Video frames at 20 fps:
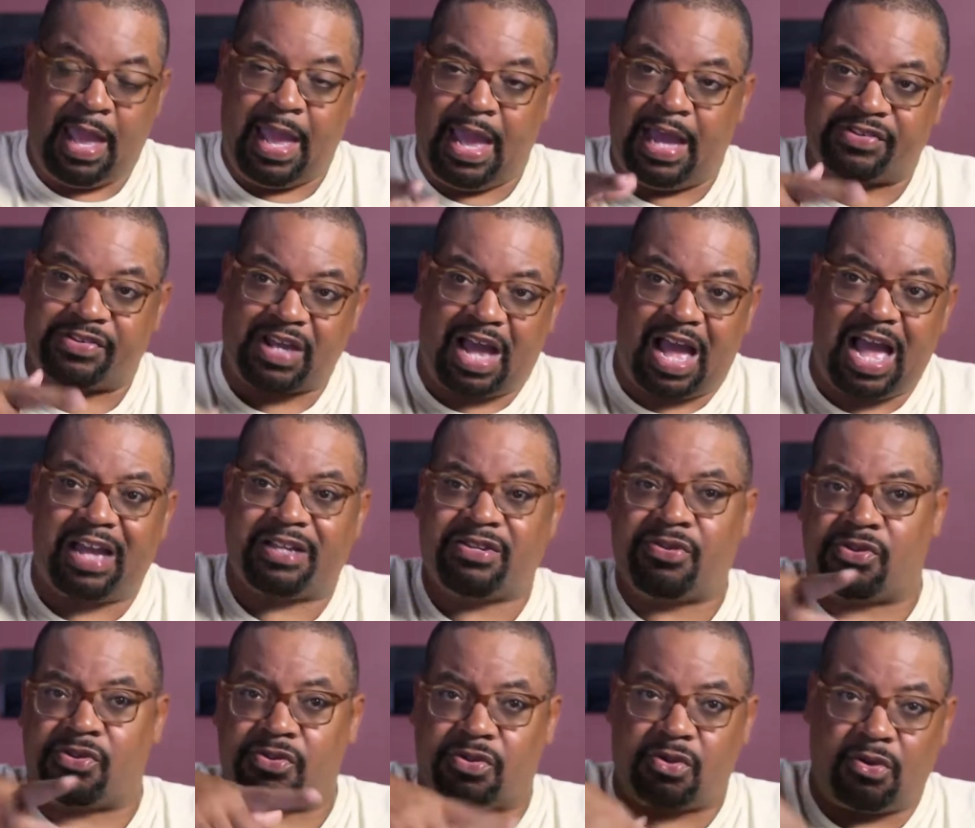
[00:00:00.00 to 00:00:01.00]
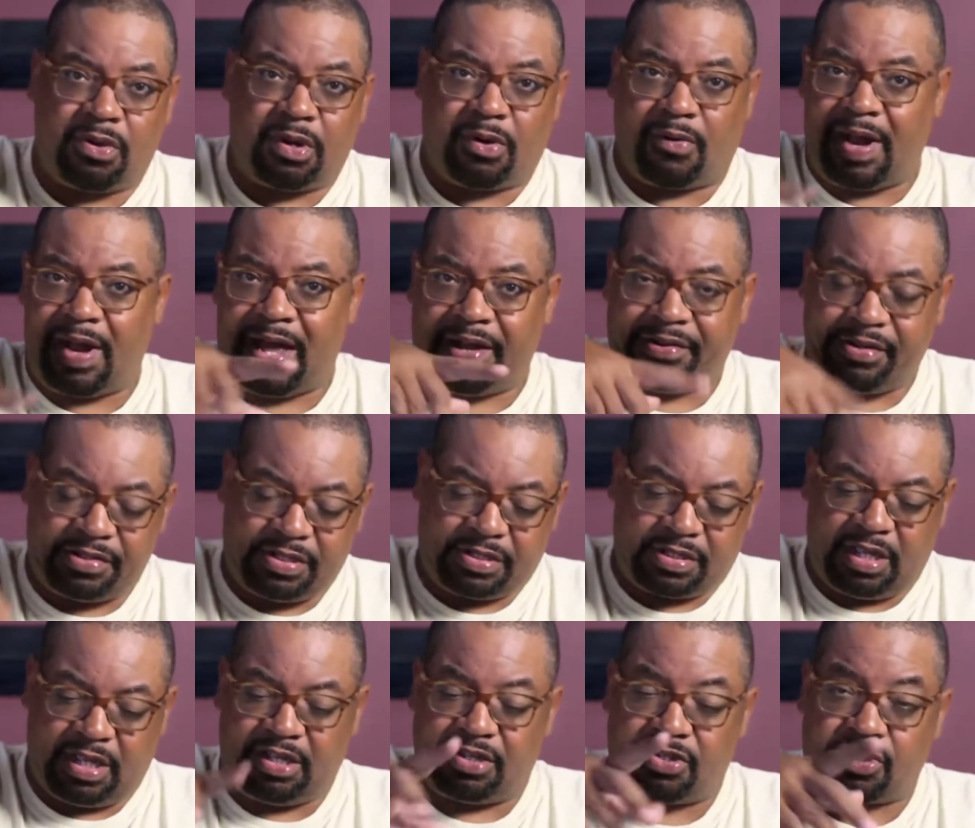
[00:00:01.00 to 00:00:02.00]
as an ox is going around this
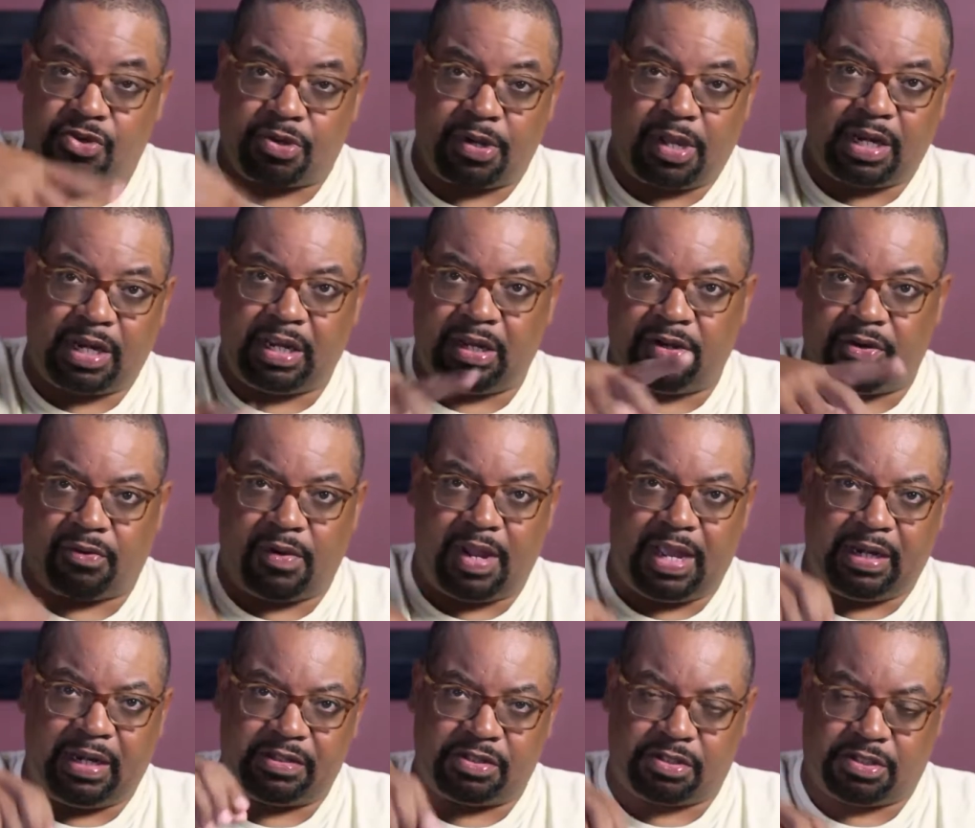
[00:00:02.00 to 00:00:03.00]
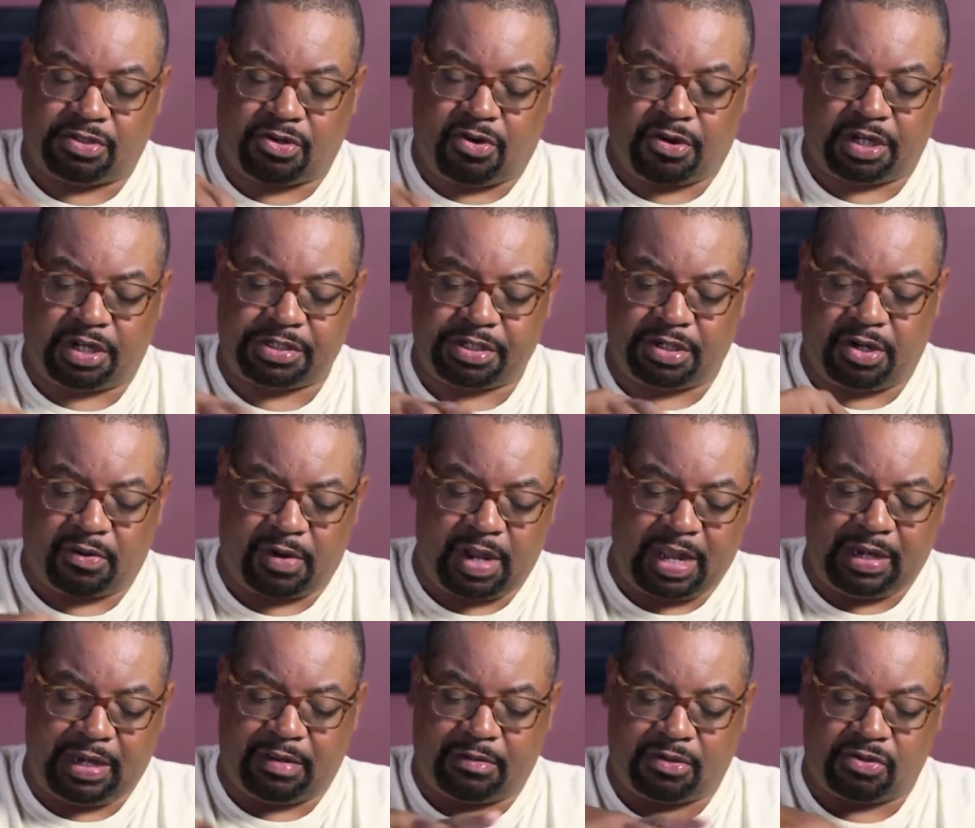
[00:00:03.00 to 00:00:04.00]
thing, it's treading grain, it's crushing
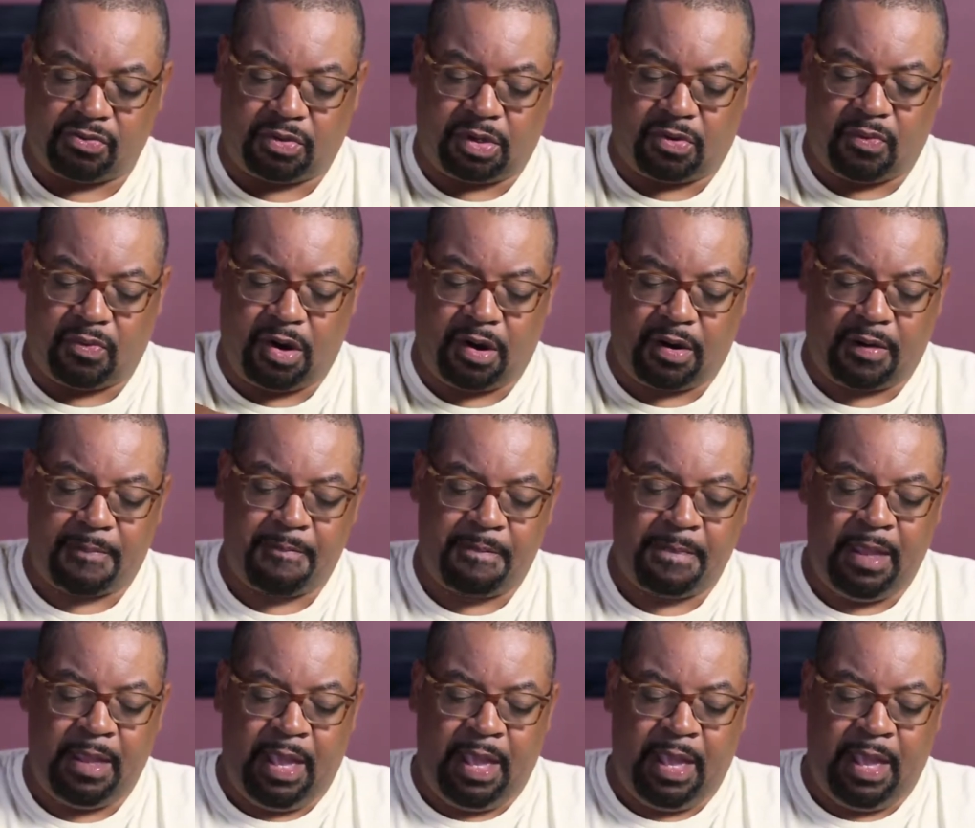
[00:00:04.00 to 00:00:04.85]
grain and doing work.